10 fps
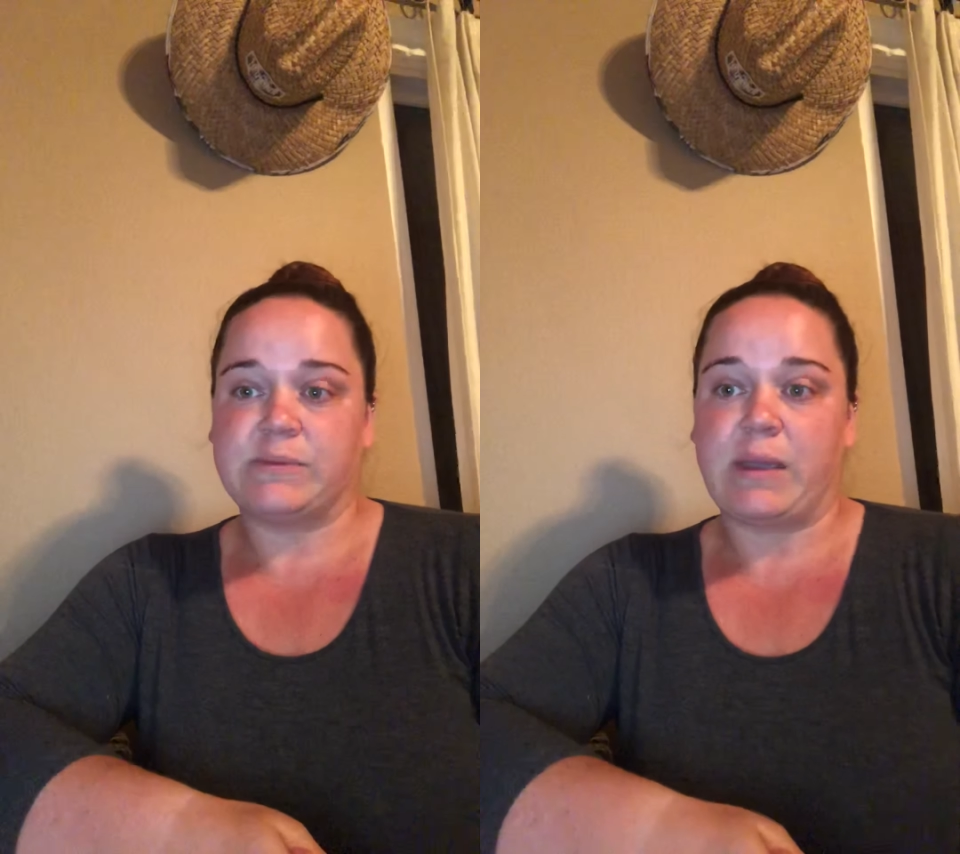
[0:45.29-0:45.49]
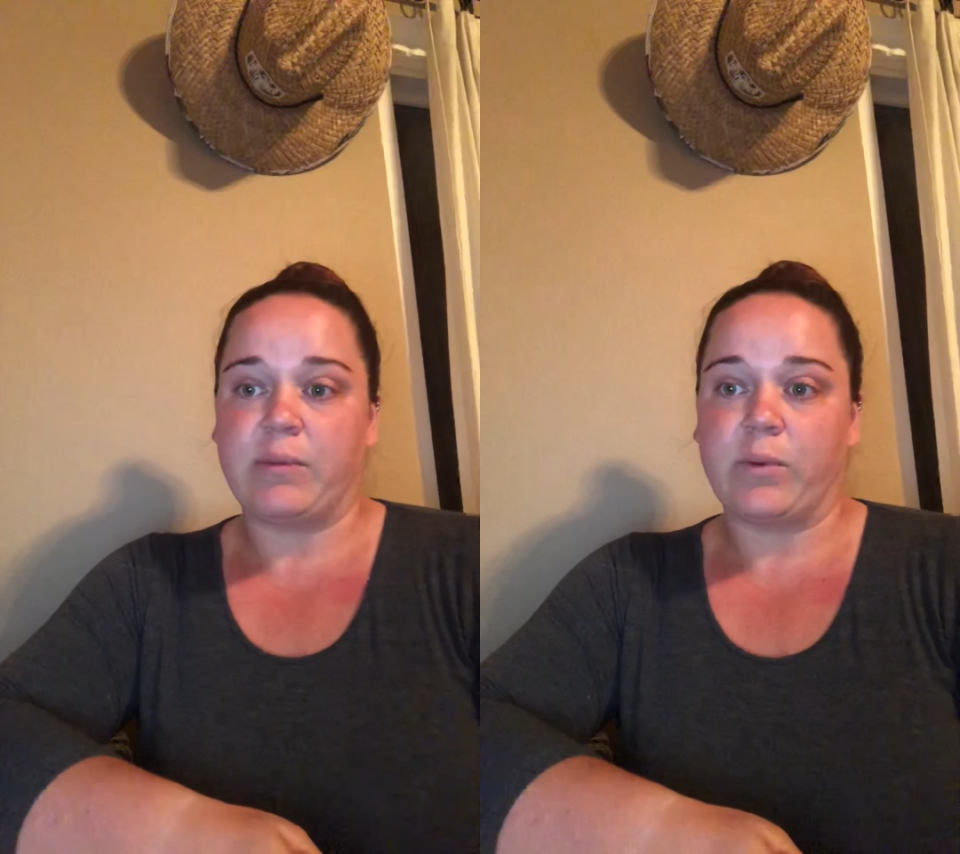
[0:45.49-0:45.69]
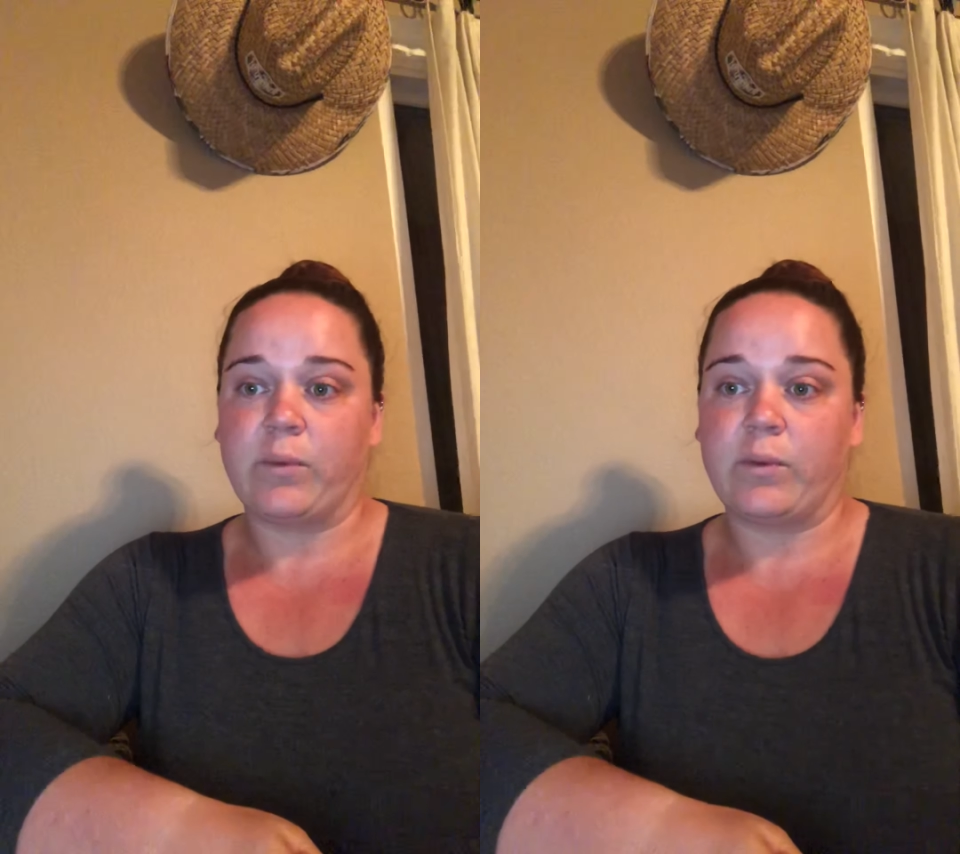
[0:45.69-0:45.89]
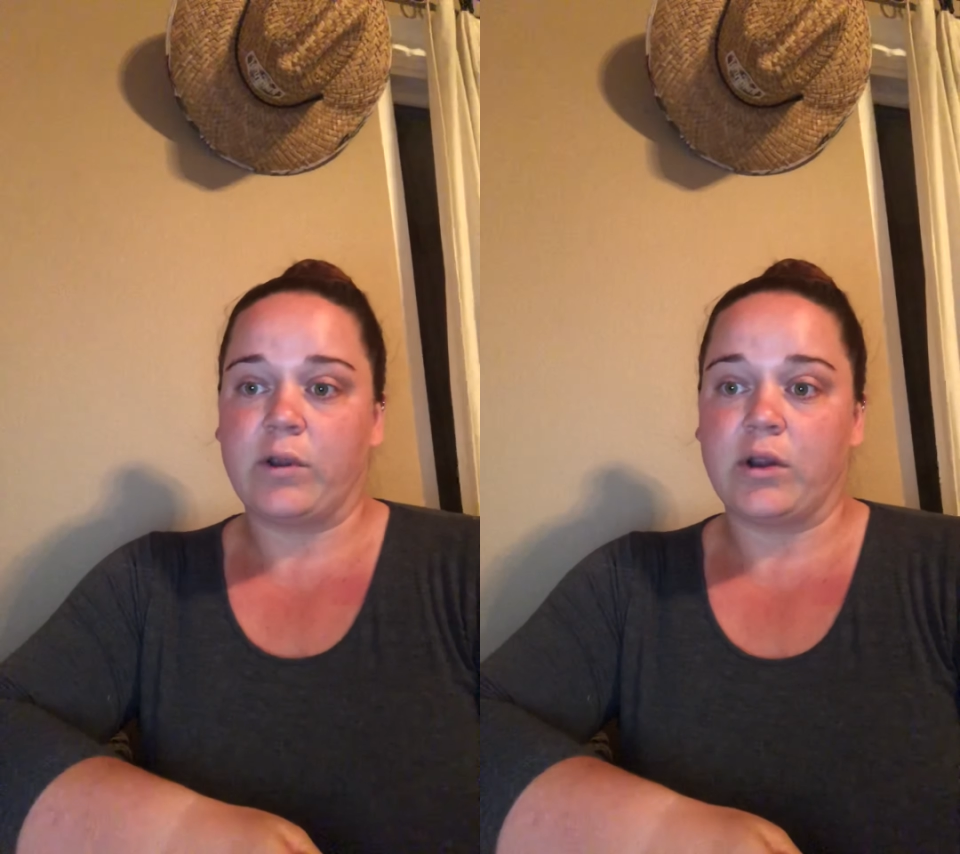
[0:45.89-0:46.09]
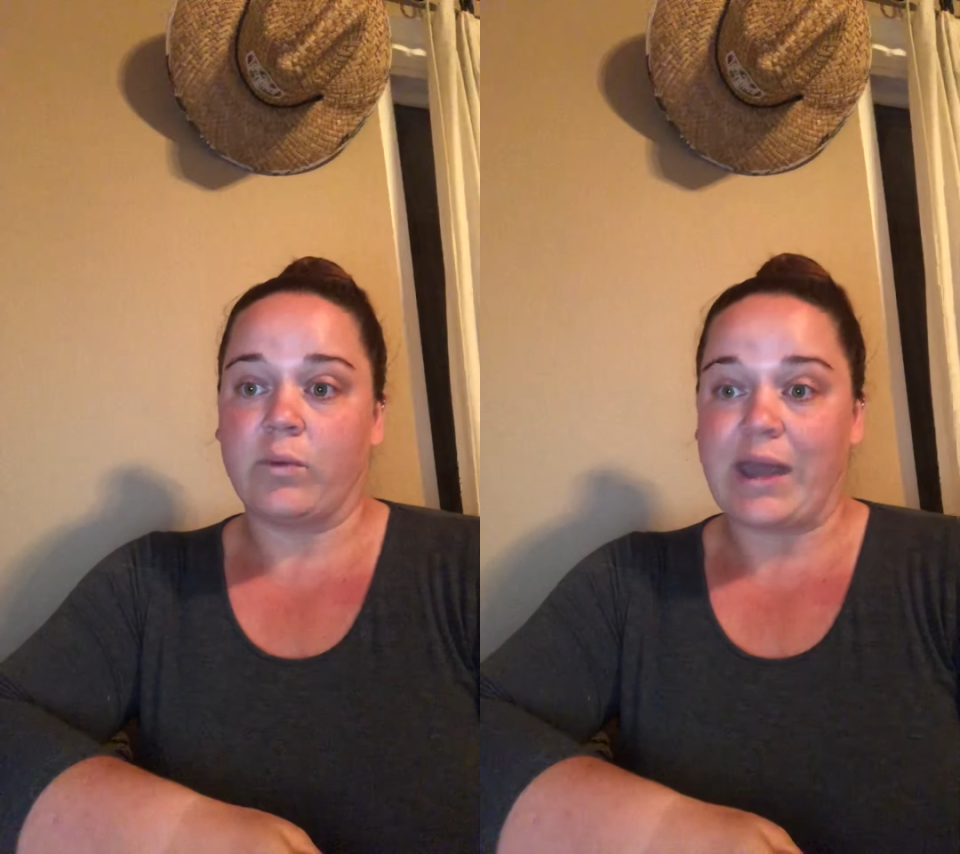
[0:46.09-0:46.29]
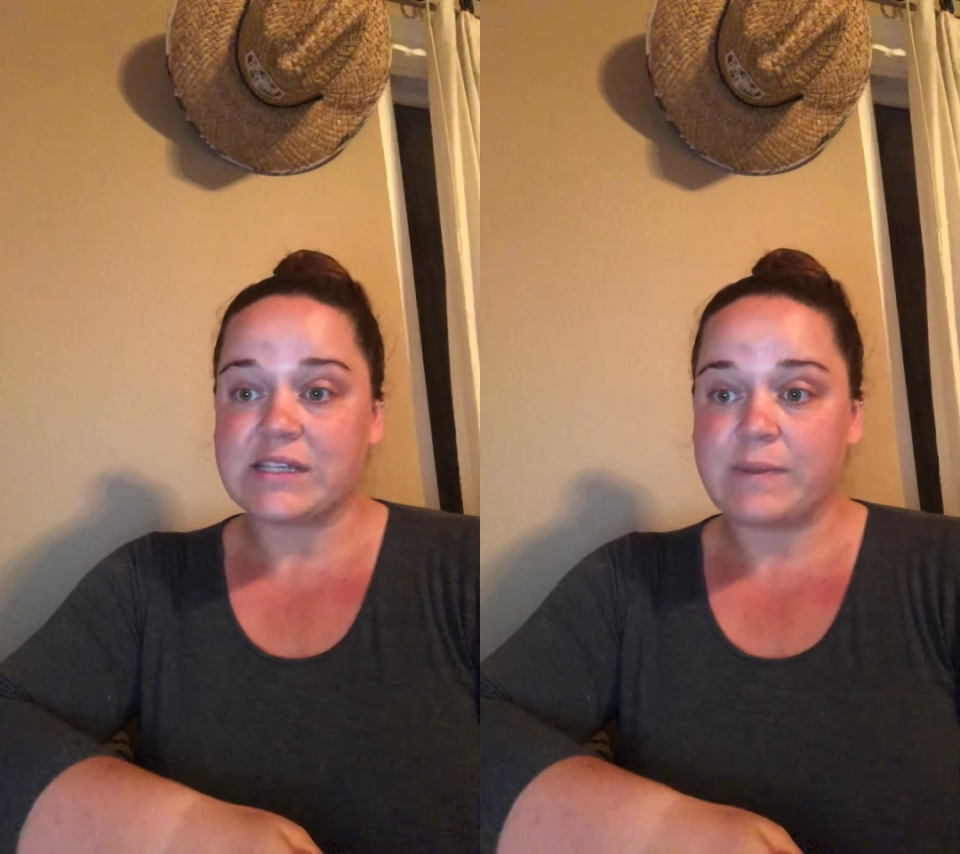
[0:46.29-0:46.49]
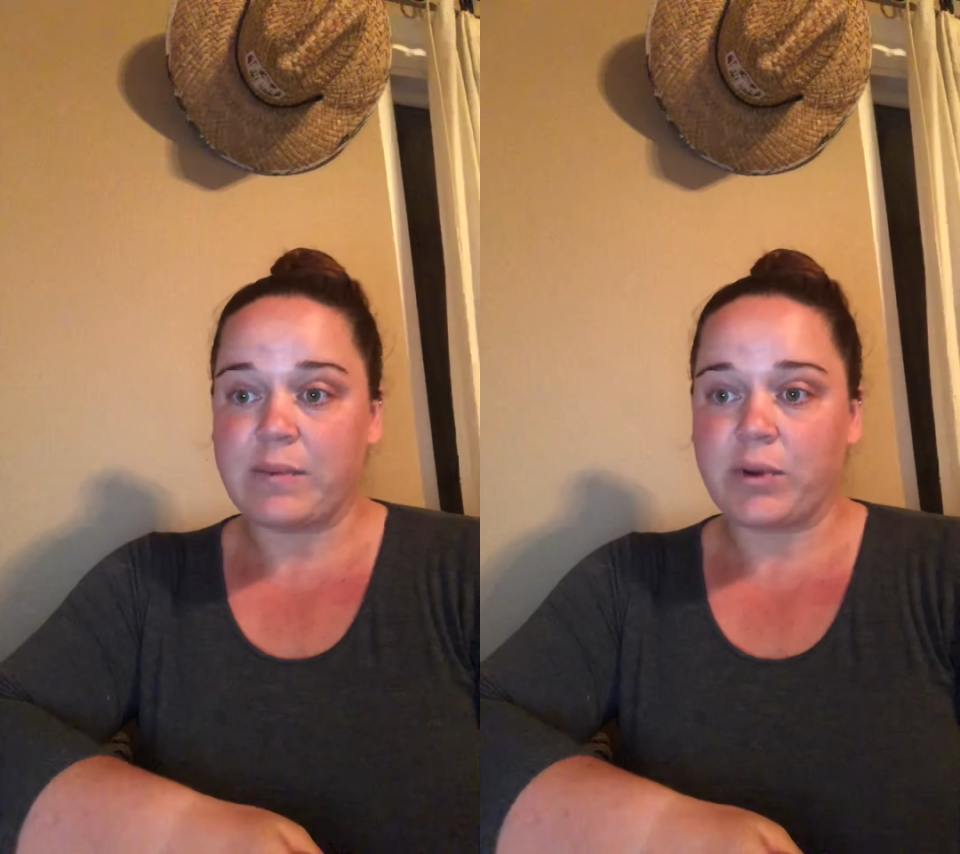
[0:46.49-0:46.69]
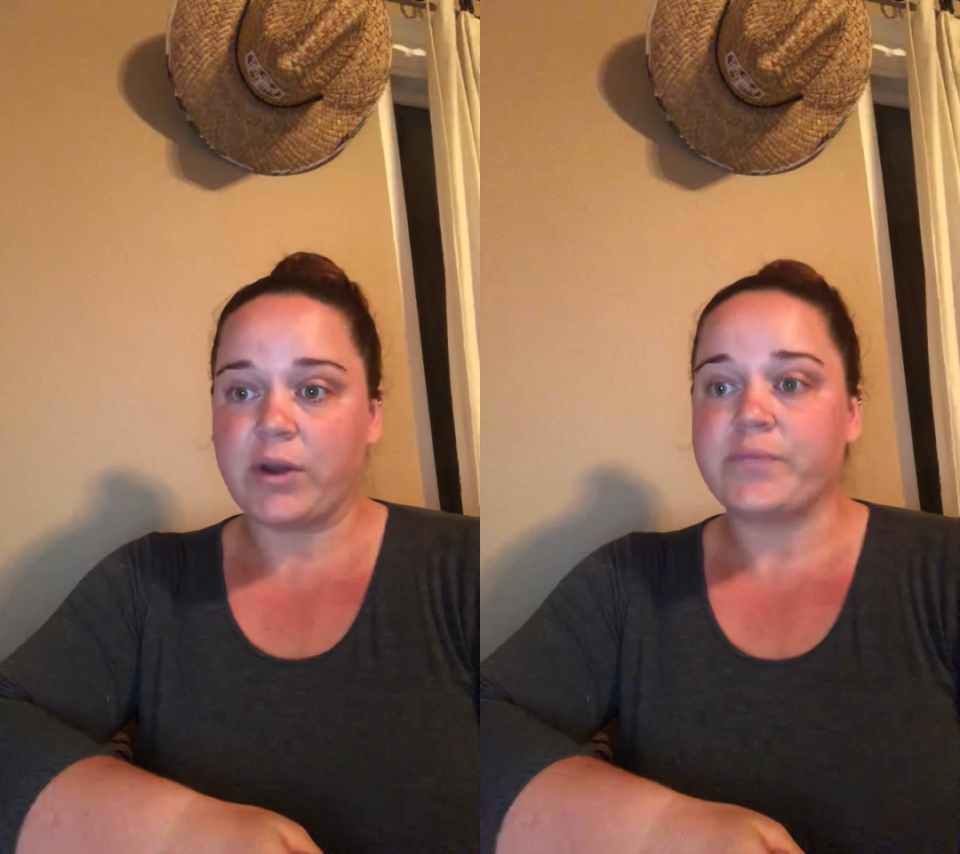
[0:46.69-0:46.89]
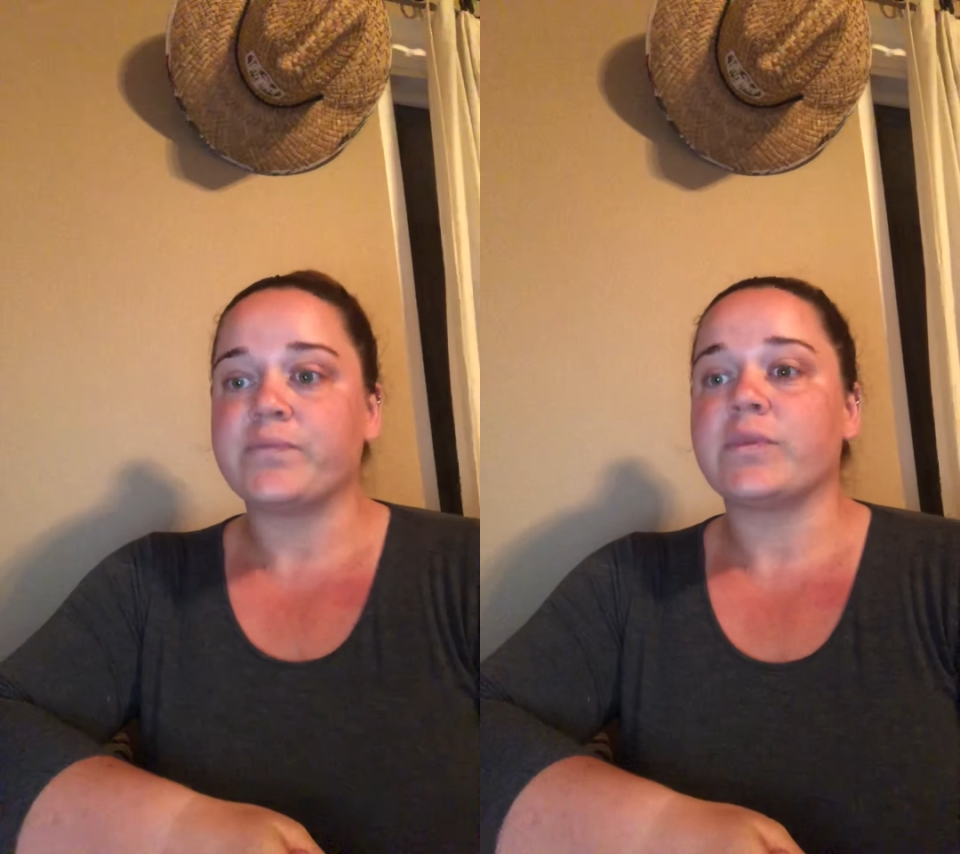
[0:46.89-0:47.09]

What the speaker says: paper or wax paper,